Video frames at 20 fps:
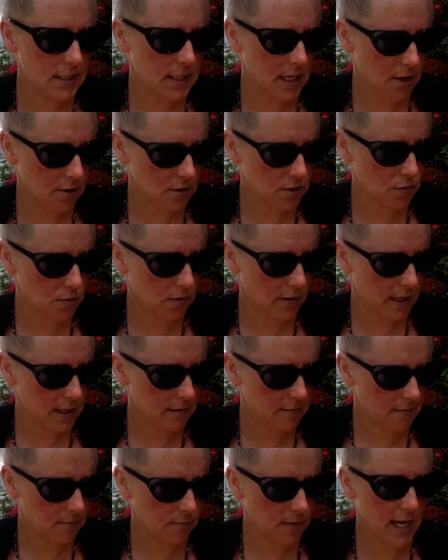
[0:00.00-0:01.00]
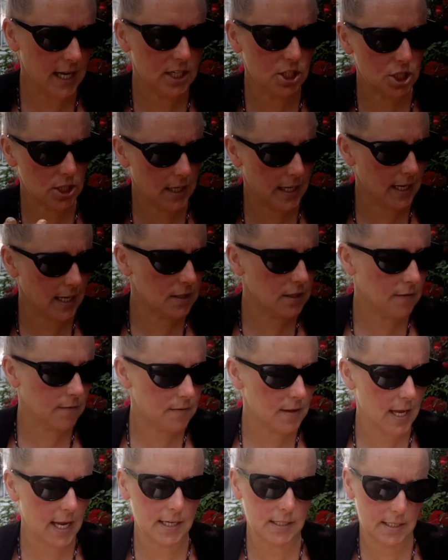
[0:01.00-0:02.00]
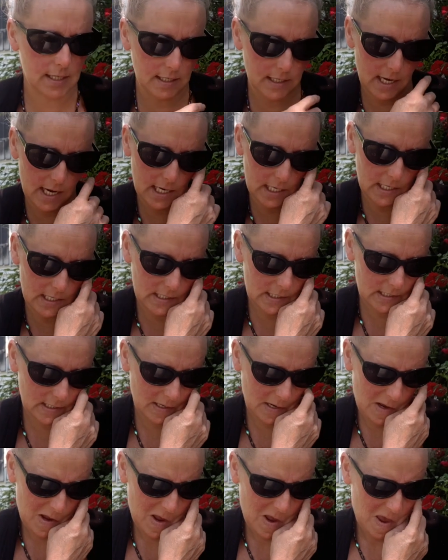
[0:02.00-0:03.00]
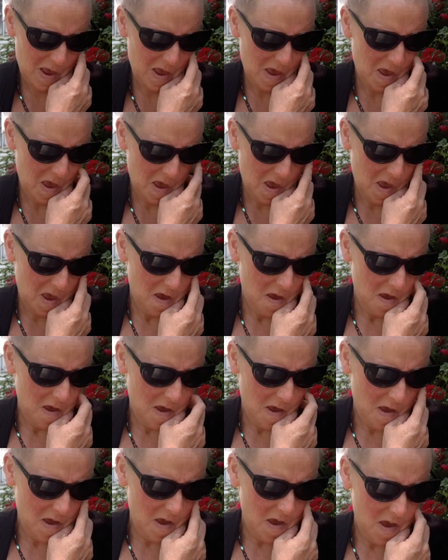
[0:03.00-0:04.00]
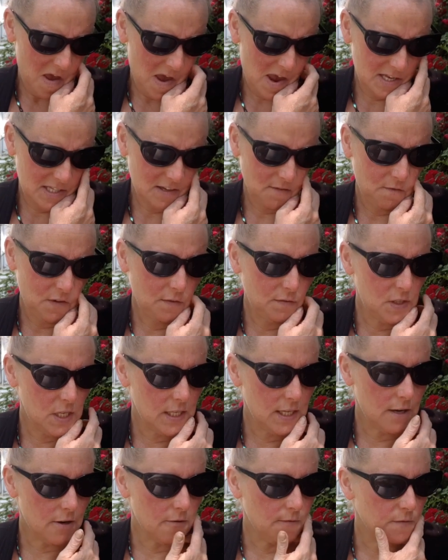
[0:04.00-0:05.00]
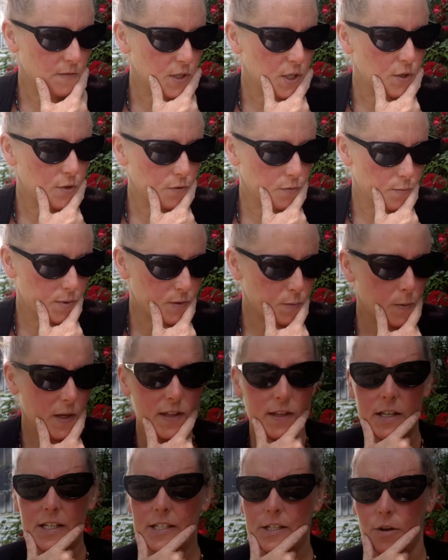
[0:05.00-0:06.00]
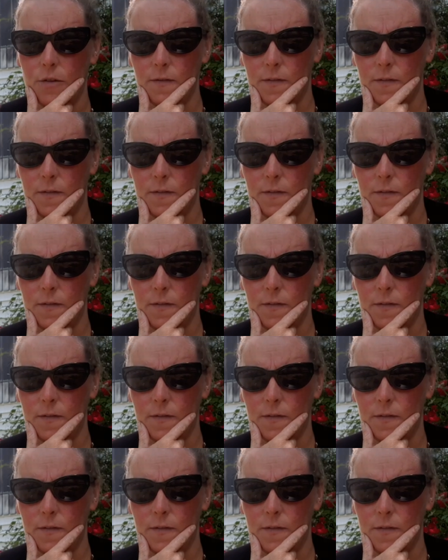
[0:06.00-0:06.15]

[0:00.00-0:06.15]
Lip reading: Territory, ranch land of the 1880s. It's a 50-year feud between these two